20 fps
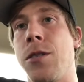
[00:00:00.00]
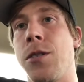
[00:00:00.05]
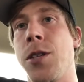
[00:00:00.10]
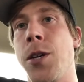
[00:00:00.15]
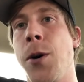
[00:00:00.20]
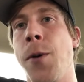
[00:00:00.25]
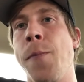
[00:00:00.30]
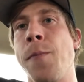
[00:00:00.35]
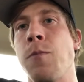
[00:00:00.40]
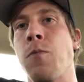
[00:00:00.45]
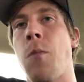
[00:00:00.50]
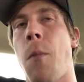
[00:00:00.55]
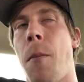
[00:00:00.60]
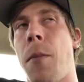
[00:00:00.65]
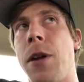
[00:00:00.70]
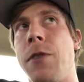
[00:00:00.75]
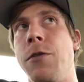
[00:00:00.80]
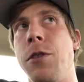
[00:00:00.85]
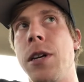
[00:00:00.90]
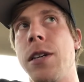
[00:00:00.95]
So
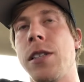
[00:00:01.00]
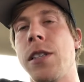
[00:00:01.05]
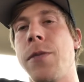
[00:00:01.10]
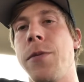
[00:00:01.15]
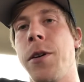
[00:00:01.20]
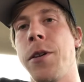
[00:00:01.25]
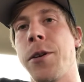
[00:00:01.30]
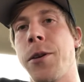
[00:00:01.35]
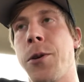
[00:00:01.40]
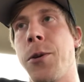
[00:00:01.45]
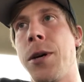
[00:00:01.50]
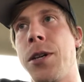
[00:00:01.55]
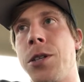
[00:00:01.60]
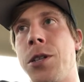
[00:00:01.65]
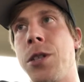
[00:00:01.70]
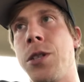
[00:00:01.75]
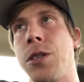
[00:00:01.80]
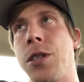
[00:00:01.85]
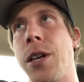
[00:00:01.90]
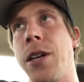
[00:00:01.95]
if you guys have other
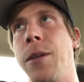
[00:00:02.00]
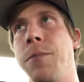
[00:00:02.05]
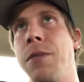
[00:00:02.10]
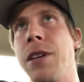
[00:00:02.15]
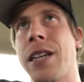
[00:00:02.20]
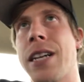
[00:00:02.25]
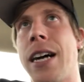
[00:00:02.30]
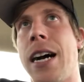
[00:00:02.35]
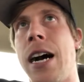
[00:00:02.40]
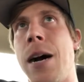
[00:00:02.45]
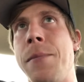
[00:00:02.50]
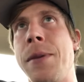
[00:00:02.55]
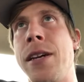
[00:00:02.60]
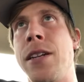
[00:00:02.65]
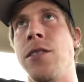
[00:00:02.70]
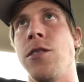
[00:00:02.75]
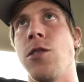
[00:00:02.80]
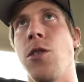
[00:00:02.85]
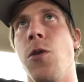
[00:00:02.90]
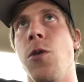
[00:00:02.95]
questions, hit up the
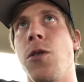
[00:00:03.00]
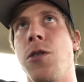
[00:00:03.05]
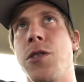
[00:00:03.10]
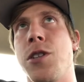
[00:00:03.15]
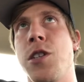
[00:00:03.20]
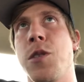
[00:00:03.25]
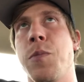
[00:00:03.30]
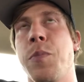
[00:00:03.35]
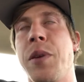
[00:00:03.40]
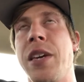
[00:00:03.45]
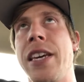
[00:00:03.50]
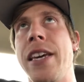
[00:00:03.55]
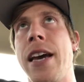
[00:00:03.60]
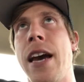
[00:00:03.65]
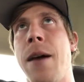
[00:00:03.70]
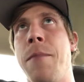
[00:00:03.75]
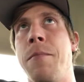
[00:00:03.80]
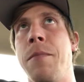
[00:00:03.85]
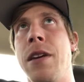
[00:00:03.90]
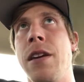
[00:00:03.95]
comments or just
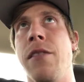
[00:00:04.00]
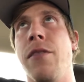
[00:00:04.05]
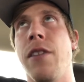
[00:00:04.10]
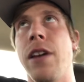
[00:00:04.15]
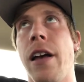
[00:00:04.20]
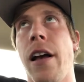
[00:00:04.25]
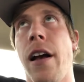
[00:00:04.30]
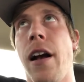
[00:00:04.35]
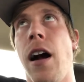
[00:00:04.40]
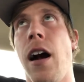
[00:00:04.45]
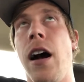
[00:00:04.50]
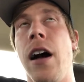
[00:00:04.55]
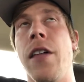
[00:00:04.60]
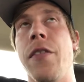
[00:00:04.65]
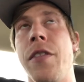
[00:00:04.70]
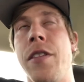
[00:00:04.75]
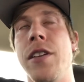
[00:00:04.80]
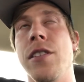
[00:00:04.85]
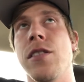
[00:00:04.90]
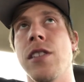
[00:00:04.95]
PM me
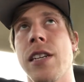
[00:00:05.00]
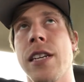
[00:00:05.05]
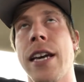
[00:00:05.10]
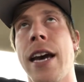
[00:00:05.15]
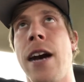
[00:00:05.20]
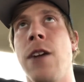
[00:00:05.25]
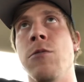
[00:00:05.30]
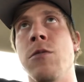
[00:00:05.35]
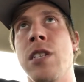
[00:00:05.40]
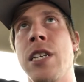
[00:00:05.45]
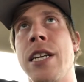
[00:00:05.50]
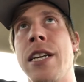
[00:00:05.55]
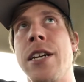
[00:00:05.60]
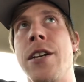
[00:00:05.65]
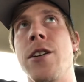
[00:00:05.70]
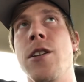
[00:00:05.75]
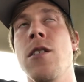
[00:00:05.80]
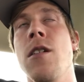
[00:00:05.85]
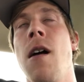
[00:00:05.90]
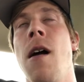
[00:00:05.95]
on this account
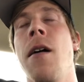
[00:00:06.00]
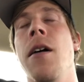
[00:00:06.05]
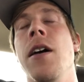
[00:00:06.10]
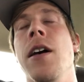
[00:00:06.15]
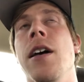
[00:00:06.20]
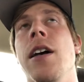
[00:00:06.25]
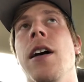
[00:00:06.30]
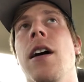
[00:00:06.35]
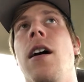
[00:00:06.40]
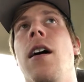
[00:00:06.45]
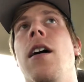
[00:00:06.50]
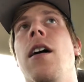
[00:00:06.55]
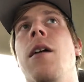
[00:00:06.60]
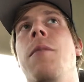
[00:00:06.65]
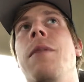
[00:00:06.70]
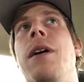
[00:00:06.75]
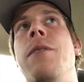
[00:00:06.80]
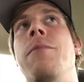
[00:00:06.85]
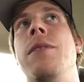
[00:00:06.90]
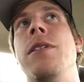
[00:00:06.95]
here.
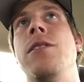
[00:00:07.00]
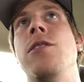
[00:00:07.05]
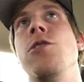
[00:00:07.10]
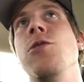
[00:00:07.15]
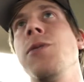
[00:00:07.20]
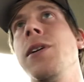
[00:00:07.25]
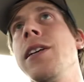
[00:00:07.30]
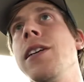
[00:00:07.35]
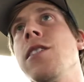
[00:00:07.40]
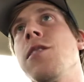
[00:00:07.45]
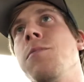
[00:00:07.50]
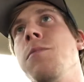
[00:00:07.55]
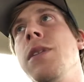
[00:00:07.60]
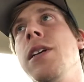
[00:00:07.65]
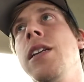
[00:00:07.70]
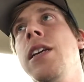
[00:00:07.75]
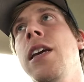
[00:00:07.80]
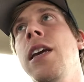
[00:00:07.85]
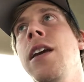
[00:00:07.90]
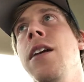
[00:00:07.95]
I've been doing
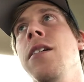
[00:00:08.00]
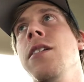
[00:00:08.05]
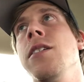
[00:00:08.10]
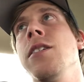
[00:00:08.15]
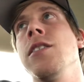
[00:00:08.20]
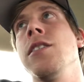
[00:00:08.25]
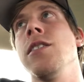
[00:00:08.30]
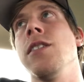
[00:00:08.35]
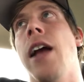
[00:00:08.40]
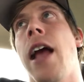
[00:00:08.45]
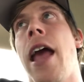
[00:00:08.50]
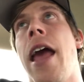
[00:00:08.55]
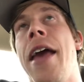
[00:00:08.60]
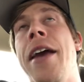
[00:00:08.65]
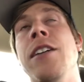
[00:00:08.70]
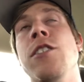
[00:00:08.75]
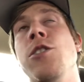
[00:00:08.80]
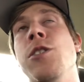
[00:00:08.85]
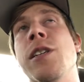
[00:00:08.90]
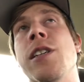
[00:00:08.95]

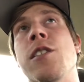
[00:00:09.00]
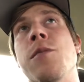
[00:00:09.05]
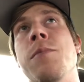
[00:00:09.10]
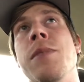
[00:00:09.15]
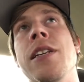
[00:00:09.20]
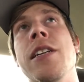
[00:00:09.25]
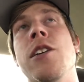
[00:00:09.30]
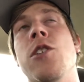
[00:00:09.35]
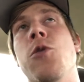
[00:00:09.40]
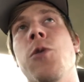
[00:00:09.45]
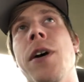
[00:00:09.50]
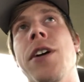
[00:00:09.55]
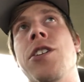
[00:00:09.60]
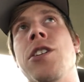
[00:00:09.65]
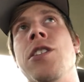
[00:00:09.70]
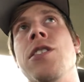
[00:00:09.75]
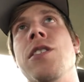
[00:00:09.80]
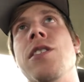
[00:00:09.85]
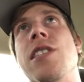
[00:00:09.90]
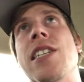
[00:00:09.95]
answering as many
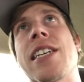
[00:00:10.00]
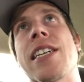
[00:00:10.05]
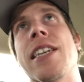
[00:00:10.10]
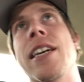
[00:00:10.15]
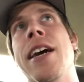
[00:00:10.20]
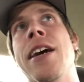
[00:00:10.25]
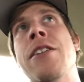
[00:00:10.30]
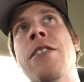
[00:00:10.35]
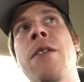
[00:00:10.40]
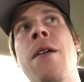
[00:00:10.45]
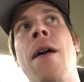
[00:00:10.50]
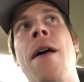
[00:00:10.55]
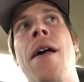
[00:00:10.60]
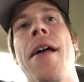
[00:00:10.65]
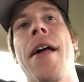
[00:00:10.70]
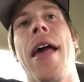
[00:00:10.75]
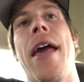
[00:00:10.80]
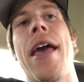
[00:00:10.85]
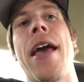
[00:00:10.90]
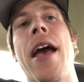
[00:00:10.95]
questions as I can,
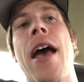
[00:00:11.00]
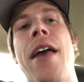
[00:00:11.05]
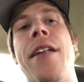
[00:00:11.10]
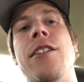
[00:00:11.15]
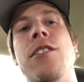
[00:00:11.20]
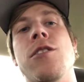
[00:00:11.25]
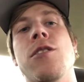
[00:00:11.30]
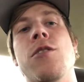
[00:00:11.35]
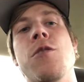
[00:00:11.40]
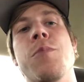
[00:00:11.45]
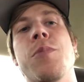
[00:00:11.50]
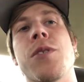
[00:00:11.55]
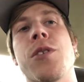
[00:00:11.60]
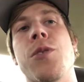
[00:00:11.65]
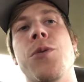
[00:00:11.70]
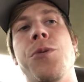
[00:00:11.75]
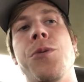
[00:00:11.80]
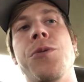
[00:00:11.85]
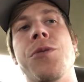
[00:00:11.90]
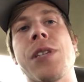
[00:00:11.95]
and it's super
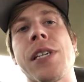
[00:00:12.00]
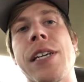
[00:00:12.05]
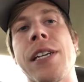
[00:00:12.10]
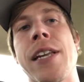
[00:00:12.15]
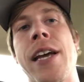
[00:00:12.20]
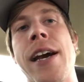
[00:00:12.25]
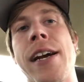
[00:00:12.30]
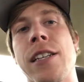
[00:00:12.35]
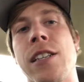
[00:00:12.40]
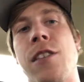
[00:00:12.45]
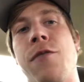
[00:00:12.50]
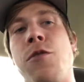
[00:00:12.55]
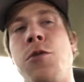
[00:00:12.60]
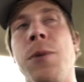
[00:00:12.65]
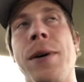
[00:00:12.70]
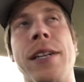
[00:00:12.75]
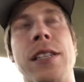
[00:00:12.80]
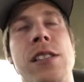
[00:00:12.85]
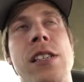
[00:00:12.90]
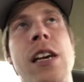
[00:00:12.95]
cool to connect. If you
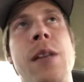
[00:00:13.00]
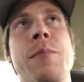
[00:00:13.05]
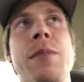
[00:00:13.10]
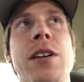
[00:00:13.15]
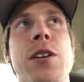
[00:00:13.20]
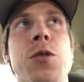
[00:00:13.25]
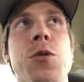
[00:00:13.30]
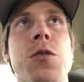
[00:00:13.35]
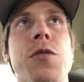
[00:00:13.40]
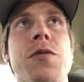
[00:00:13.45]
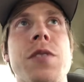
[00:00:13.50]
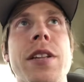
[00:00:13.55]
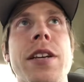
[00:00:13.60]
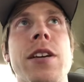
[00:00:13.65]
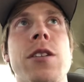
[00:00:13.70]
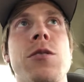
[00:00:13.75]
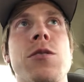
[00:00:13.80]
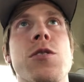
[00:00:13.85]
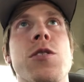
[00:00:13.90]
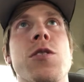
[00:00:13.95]
want to send me cool
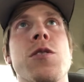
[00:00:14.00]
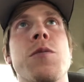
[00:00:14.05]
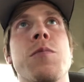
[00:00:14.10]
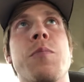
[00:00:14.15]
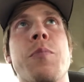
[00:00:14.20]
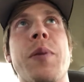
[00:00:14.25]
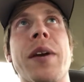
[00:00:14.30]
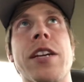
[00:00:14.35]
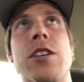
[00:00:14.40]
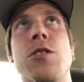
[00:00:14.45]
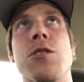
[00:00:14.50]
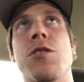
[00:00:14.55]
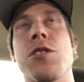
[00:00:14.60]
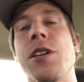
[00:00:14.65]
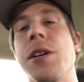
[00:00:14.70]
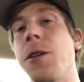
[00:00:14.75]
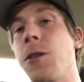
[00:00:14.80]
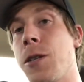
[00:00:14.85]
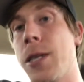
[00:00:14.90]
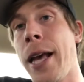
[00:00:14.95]
videos or pictures of
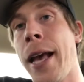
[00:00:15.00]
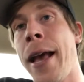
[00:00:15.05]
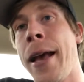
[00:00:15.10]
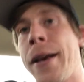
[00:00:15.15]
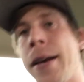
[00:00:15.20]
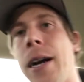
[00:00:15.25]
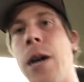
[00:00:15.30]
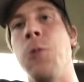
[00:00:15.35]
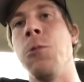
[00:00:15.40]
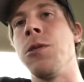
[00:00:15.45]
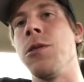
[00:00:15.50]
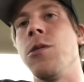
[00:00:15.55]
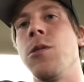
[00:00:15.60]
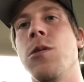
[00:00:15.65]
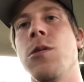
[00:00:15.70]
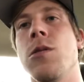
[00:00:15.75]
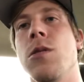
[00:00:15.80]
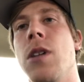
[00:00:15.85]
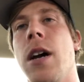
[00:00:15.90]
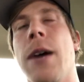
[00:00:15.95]
your tank, I
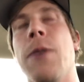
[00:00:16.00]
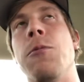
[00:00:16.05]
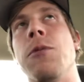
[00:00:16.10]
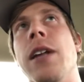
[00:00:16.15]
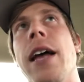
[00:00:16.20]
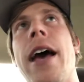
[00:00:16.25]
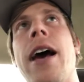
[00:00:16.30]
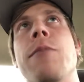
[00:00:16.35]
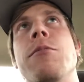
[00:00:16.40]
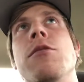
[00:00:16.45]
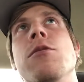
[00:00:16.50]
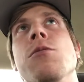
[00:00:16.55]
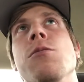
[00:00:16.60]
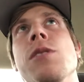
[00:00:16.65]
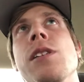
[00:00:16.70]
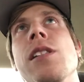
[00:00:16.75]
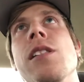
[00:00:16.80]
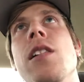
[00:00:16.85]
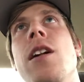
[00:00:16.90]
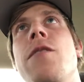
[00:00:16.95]
would
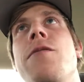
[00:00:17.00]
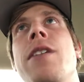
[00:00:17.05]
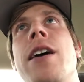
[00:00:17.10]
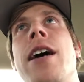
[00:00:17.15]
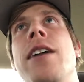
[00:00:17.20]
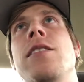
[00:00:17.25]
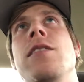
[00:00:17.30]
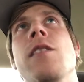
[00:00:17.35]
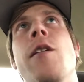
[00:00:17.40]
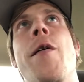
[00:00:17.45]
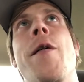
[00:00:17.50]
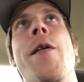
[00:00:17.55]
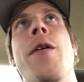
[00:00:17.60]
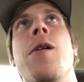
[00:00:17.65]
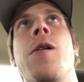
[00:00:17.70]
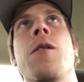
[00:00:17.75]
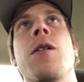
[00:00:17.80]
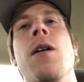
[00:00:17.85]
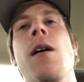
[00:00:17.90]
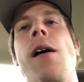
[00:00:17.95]
absolutely love that.
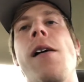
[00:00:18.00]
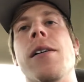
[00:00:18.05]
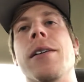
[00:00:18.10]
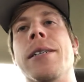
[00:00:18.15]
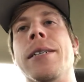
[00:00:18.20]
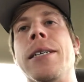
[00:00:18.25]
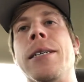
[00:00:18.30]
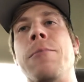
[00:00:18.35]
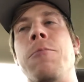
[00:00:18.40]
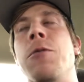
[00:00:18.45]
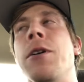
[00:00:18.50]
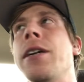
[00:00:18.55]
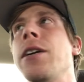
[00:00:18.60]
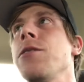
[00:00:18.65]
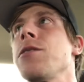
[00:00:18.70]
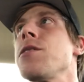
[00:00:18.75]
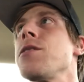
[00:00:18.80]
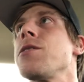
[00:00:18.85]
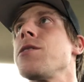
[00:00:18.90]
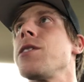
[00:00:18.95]
What
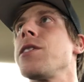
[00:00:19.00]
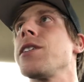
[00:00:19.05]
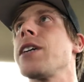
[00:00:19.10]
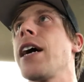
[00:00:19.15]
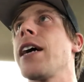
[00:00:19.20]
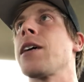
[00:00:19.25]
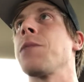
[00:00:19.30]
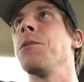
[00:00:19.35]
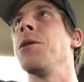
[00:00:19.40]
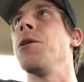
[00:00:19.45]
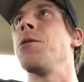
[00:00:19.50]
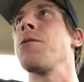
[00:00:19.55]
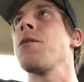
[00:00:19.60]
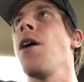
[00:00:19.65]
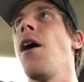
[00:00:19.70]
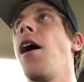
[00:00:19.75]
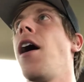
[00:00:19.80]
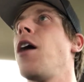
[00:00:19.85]
else is there to talk about?